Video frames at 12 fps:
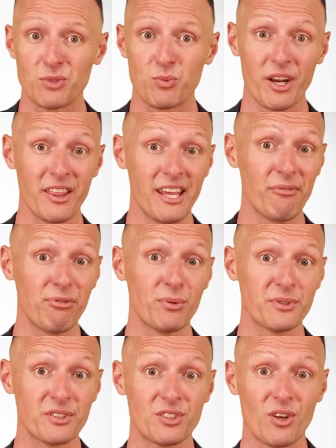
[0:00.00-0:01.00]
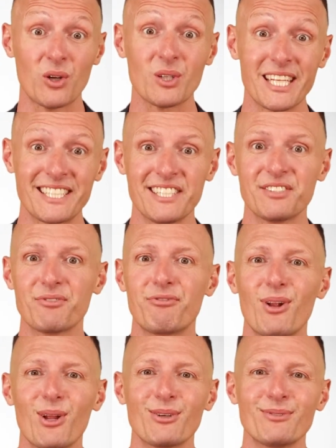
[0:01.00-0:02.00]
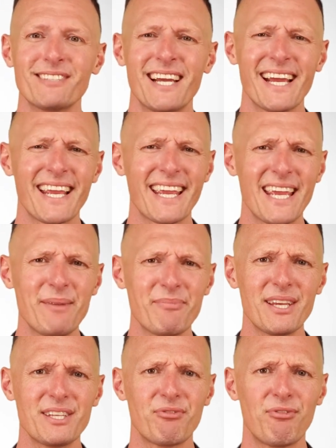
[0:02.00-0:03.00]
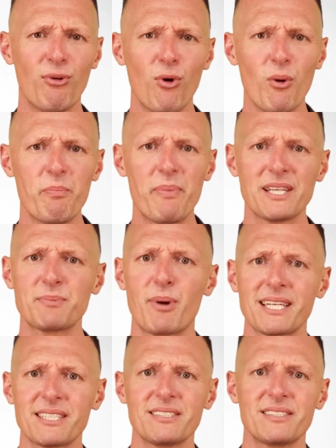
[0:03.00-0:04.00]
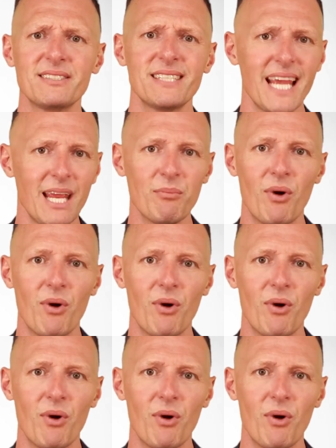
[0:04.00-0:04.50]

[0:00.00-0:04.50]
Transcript: as one of the influencers on LinkedIn to follow, keep these 4 best practices in